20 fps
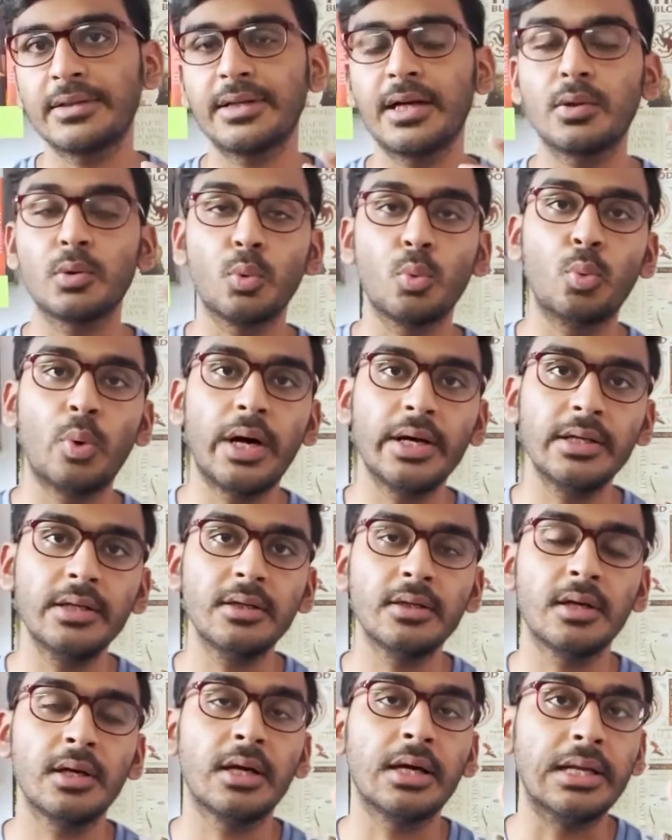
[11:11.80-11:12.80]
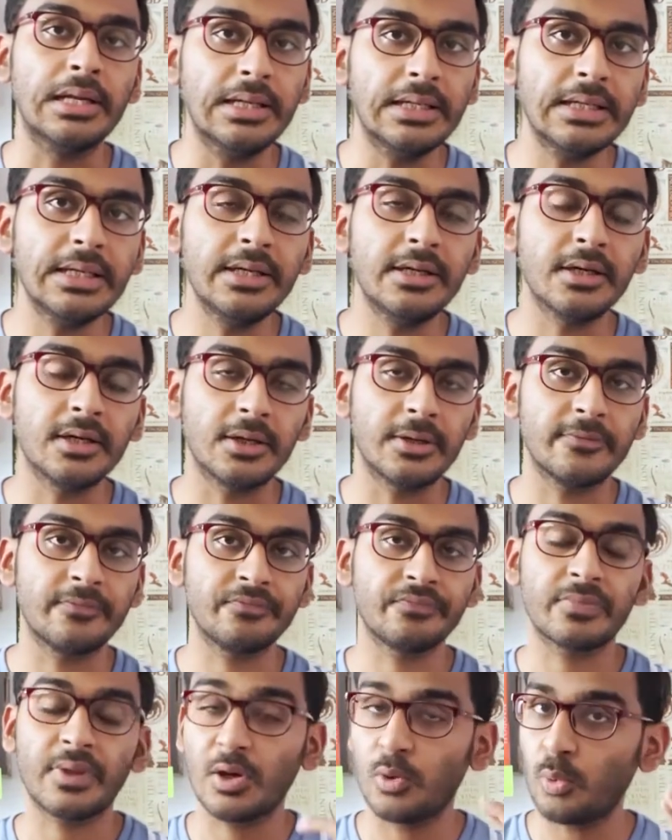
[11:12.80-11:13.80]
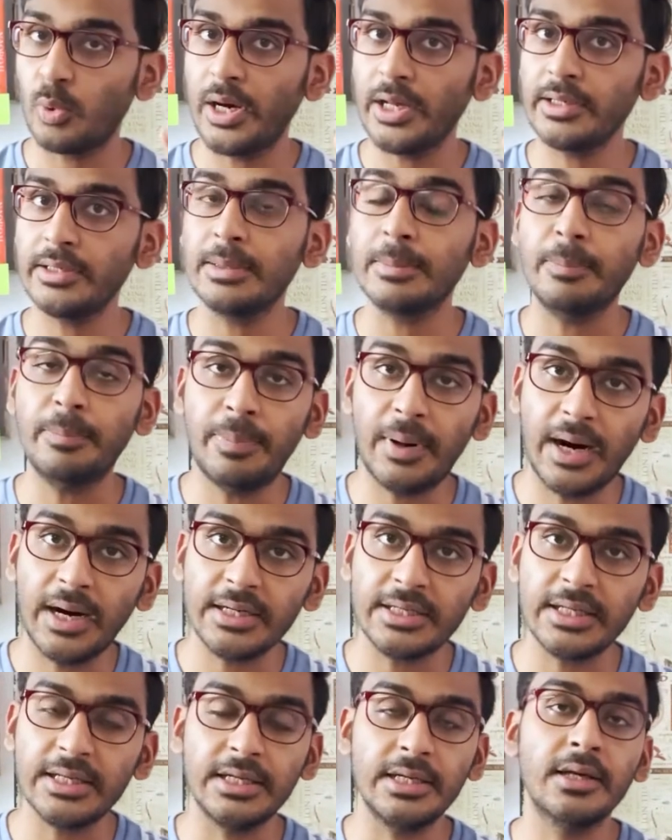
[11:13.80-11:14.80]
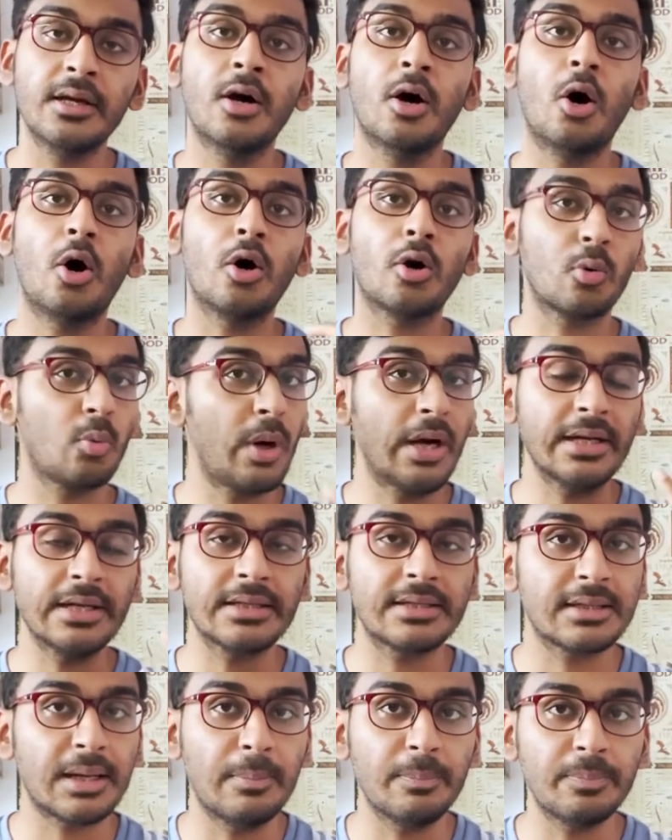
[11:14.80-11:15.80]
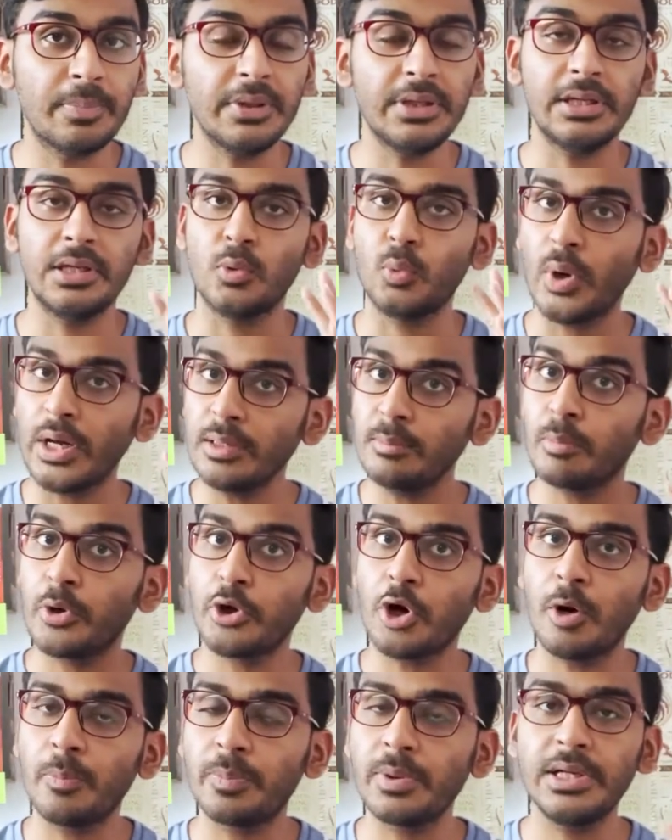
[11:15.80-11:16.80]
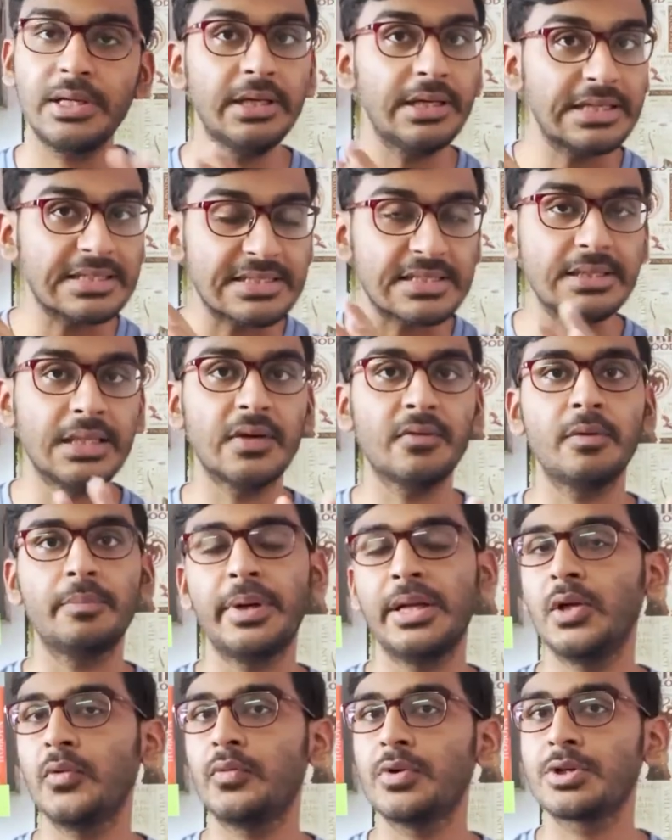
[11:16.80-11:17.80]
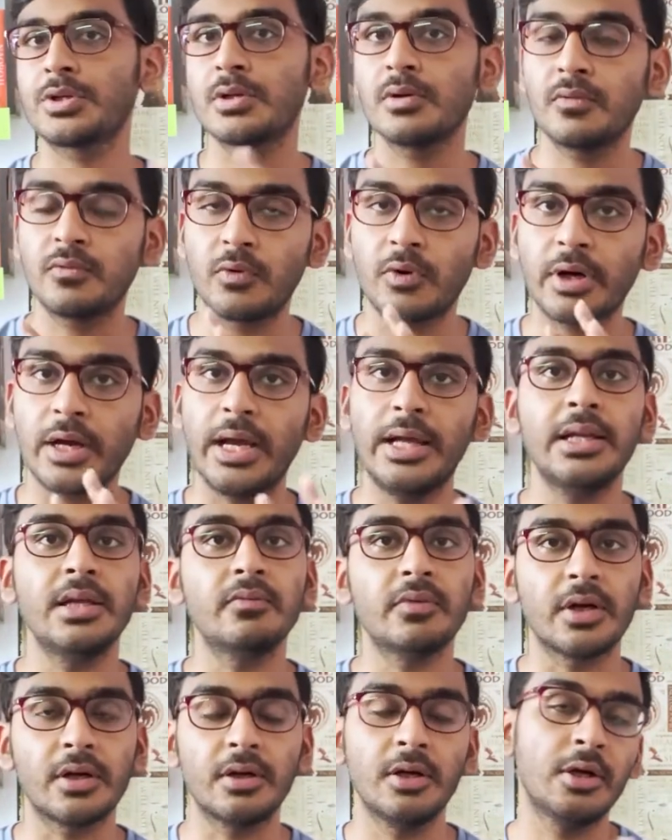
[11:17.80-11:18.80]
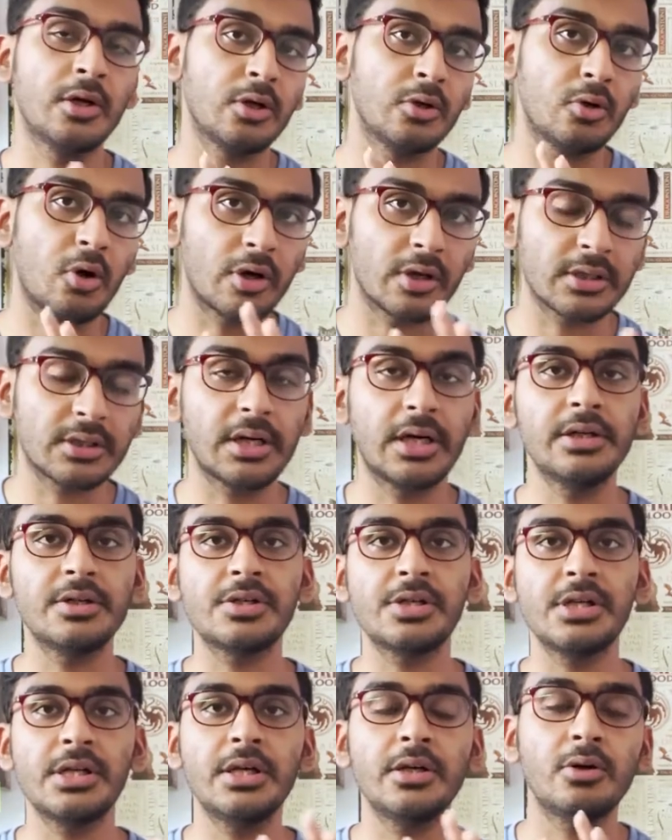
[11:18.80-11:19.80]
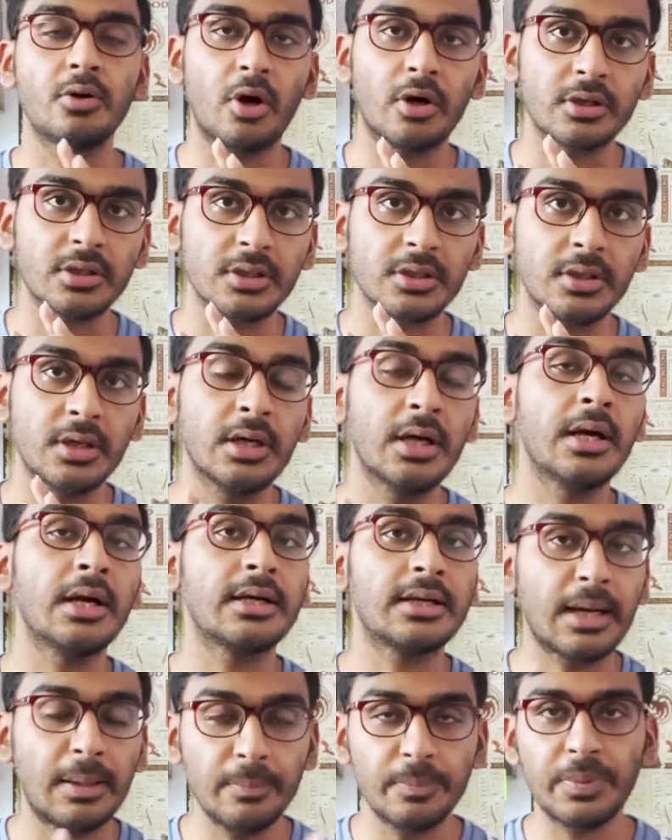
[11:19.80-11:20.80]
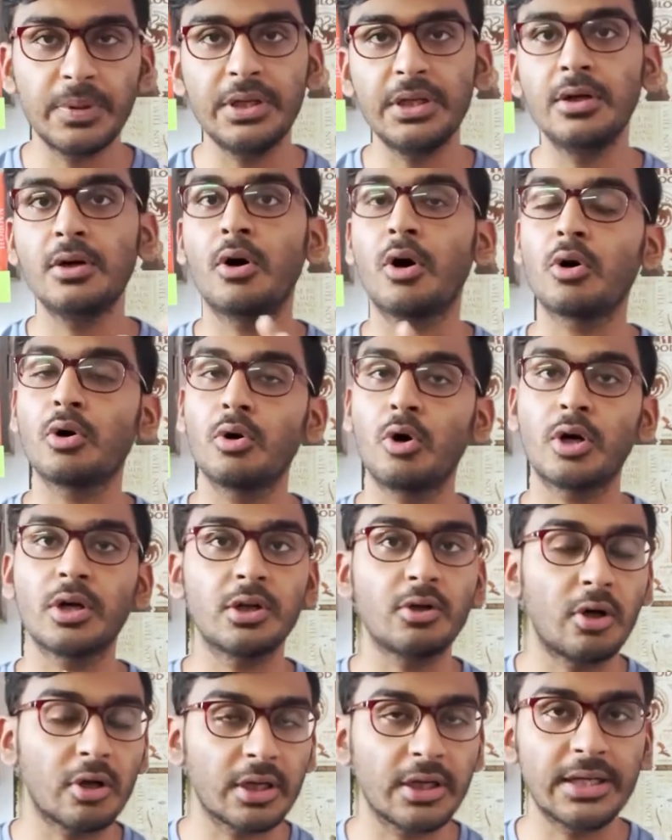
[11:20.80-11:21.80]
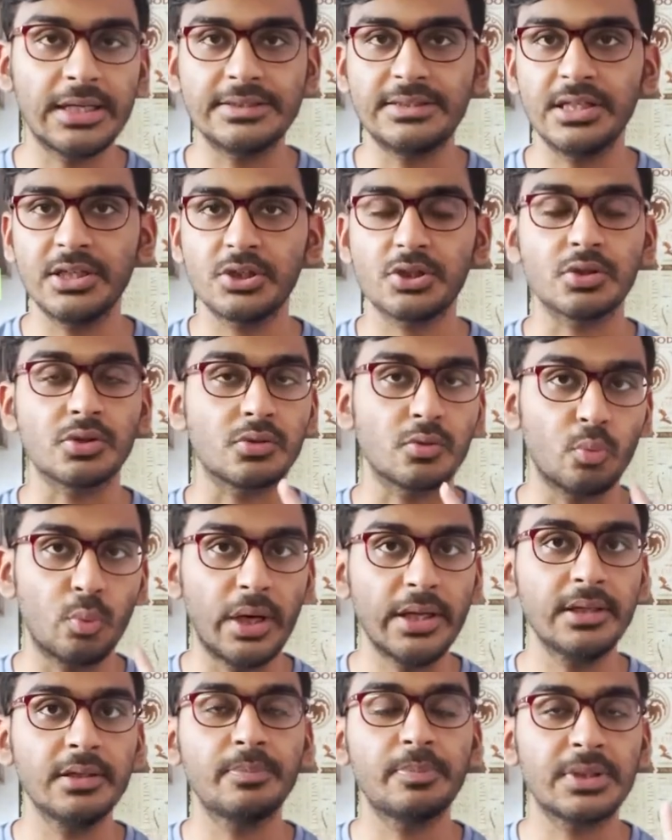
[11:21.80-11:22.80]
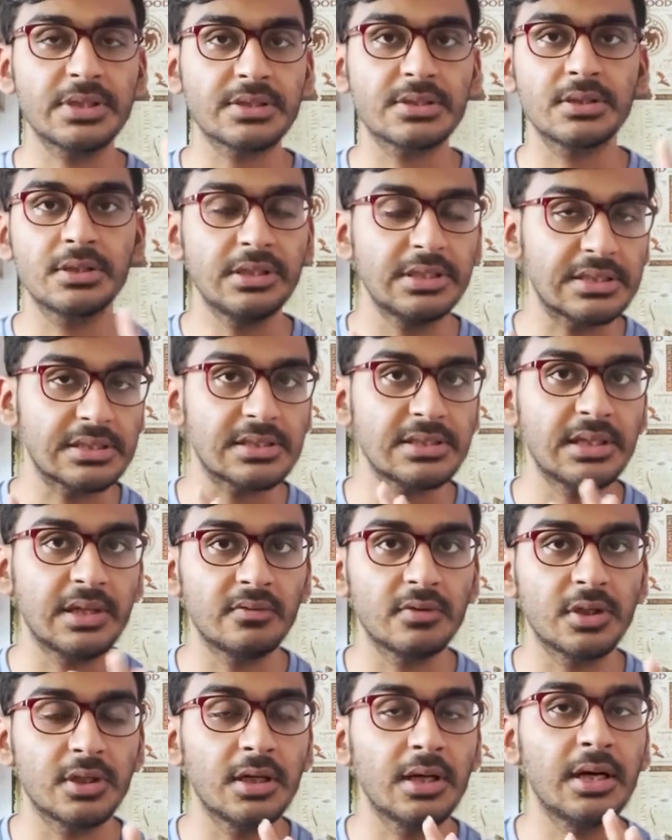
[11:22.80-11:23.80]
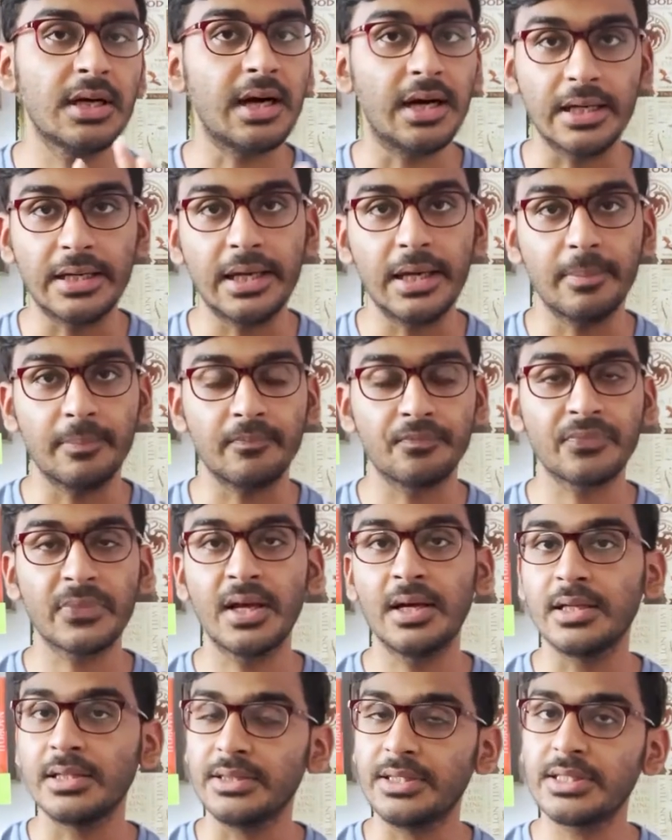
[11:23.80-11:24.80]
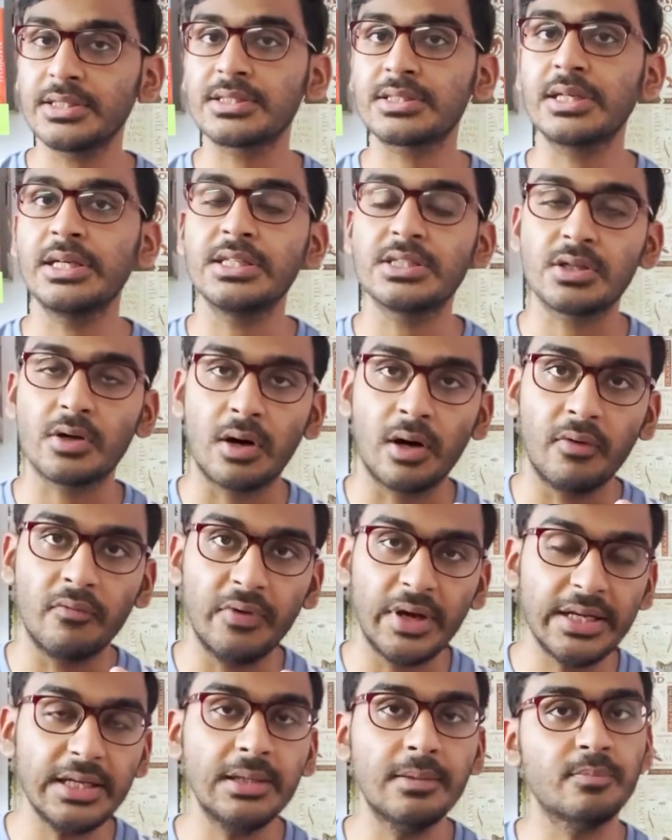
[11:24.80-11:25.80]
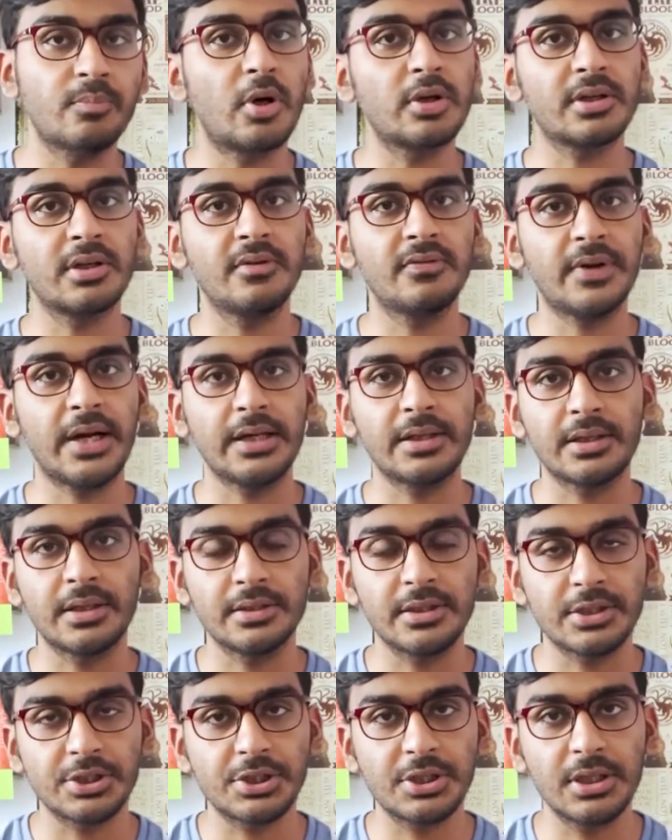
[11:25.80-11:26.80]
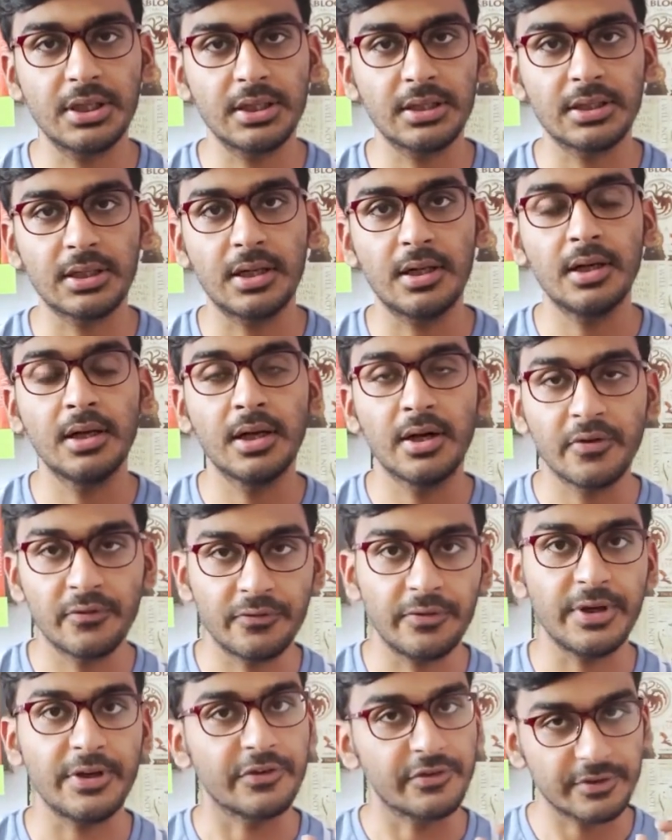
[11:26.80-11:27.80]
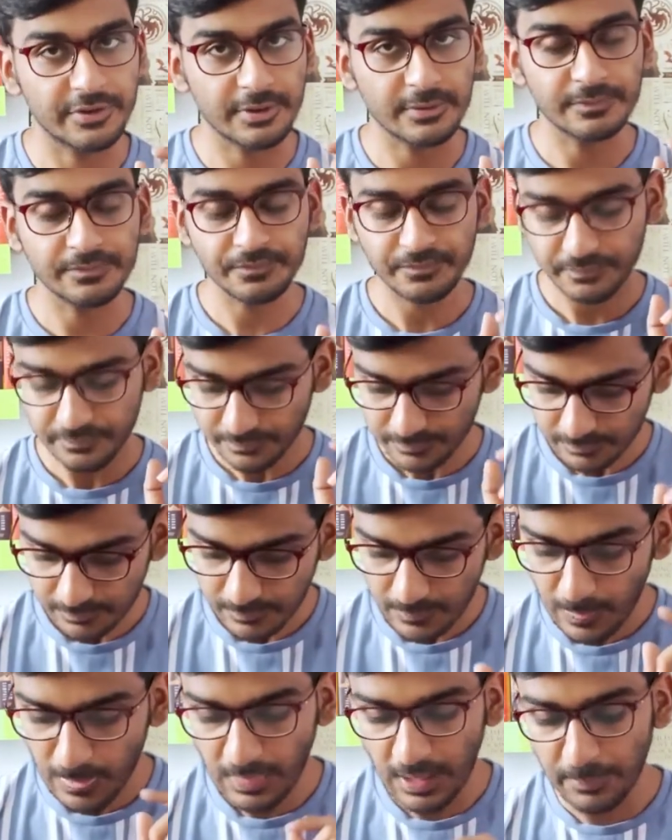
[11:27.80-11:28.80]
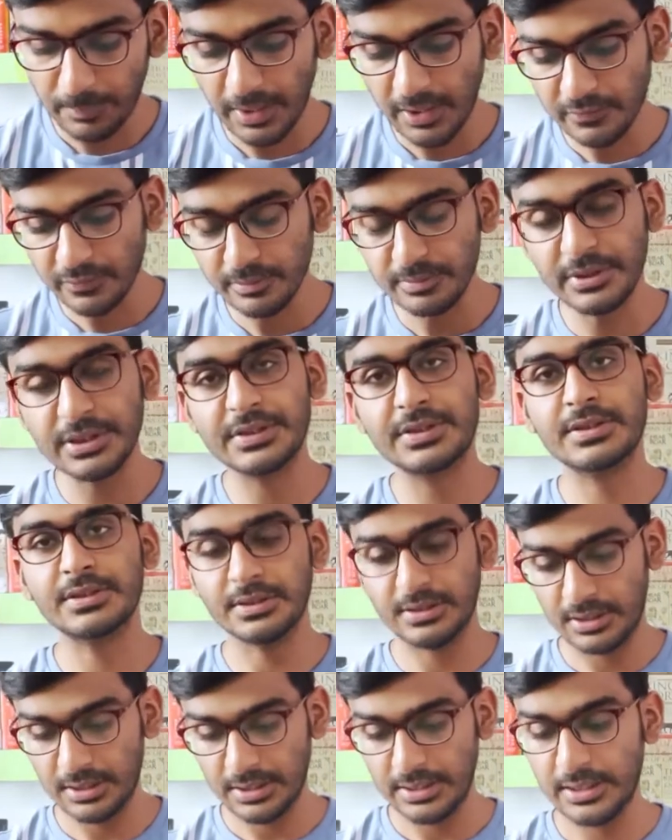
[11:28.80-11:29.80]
that one leader, one party, or one company, one monopoly is never beneficial for anyone. Not a country, not a company, or not an organization. One person is never a game. This is a very important factor that Sri Lanka faced. Apart from this,